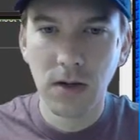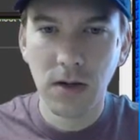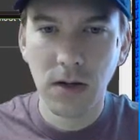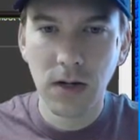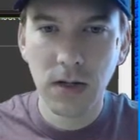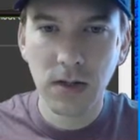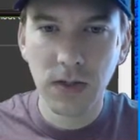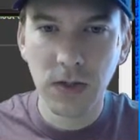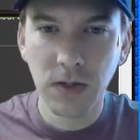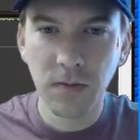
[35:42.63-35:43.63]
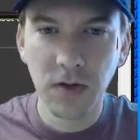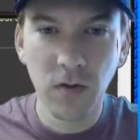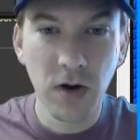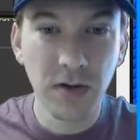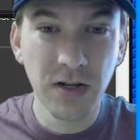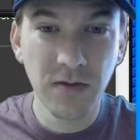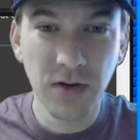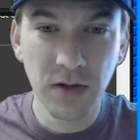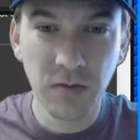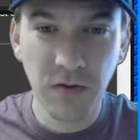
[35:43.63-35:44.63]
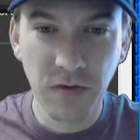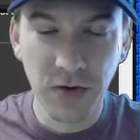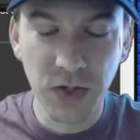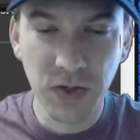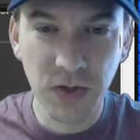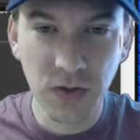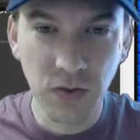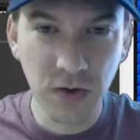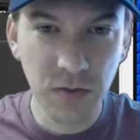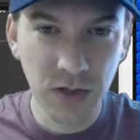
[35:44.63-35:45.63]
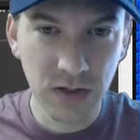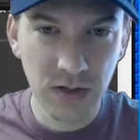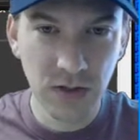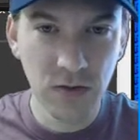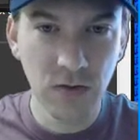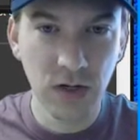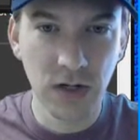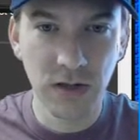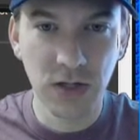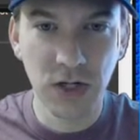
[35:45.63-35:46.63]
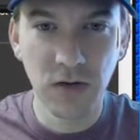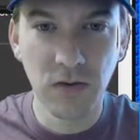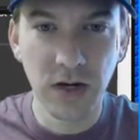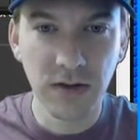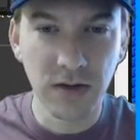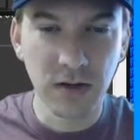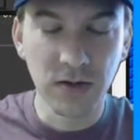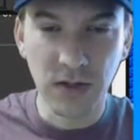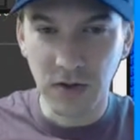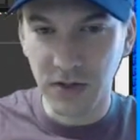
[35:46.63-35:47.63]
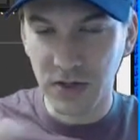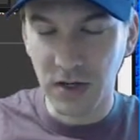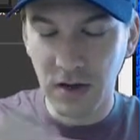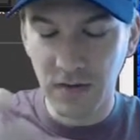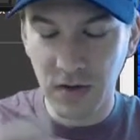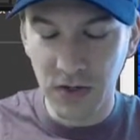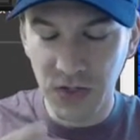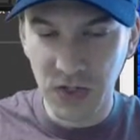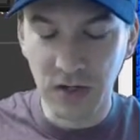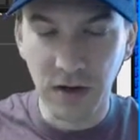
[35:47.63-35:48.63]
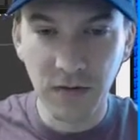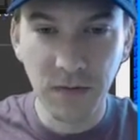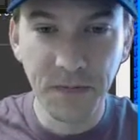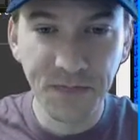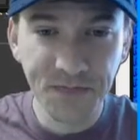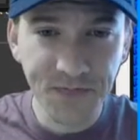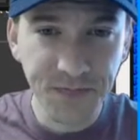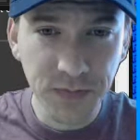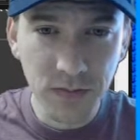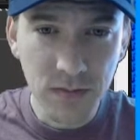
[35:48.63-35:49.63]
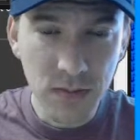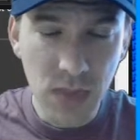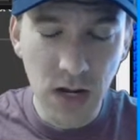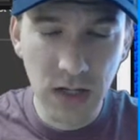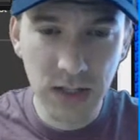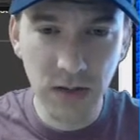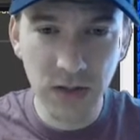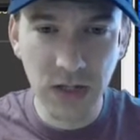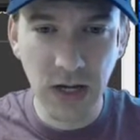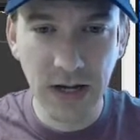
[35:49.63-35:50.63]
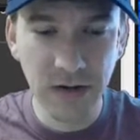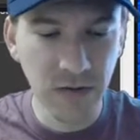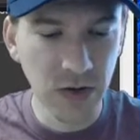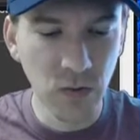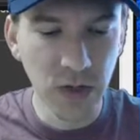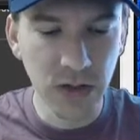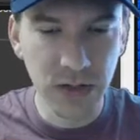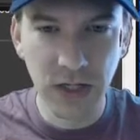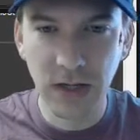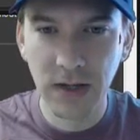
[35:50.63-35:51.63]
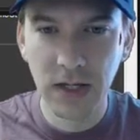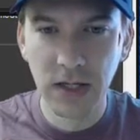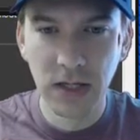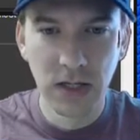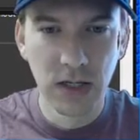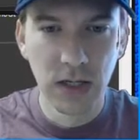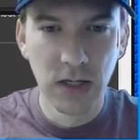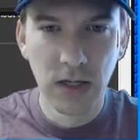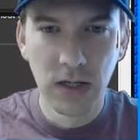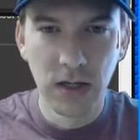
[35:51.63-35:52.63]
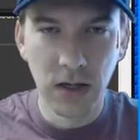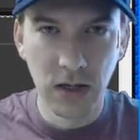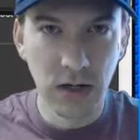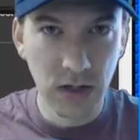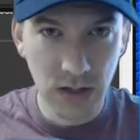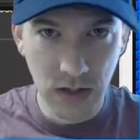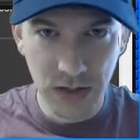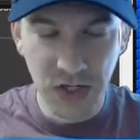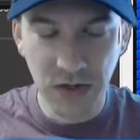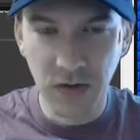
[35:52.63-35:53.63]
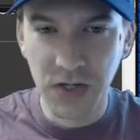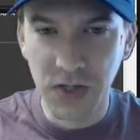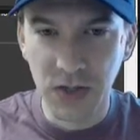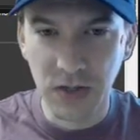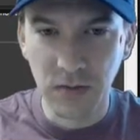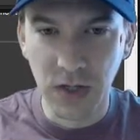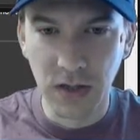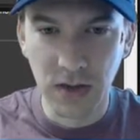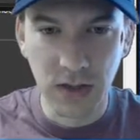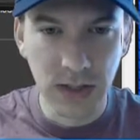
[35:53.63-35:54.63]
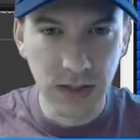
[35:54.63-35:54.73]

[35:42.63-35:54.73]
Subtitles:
And this is something where I definitely prefer script to the GUI thing, is all this if-else stuff, because it looks kind of unwieldy in a GUI system like this.